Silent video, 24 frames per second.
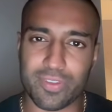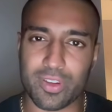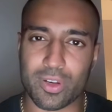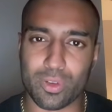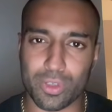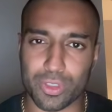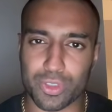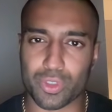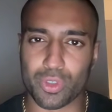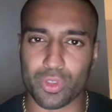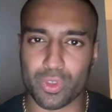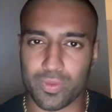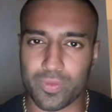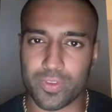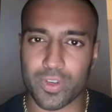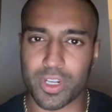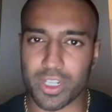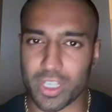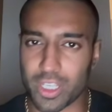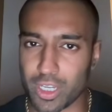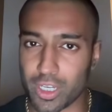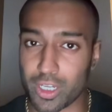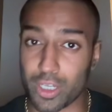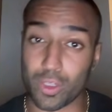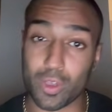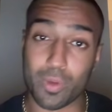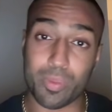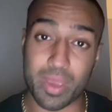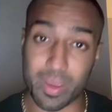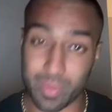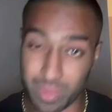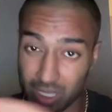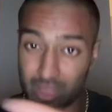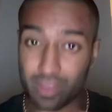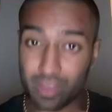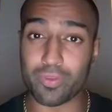and also you've got a girl, or
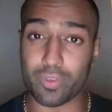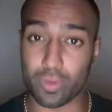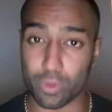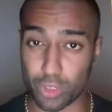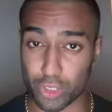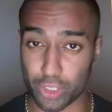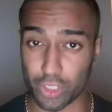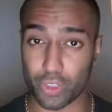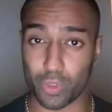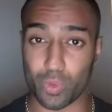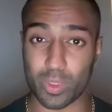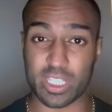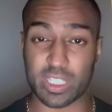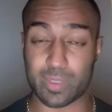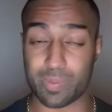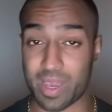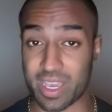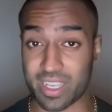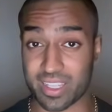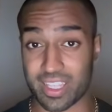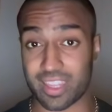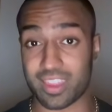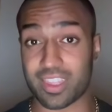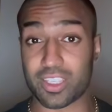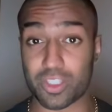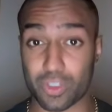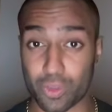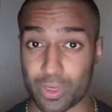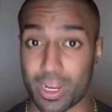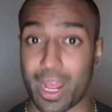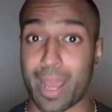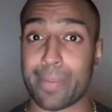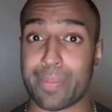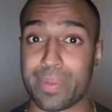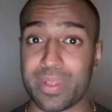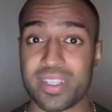maybe in the future you expect that this could
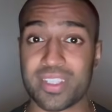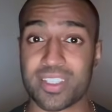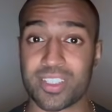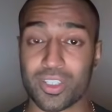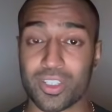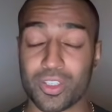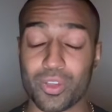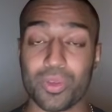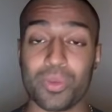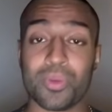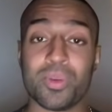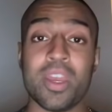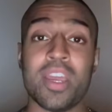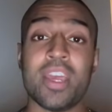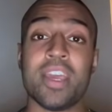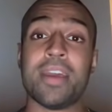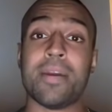happen to you,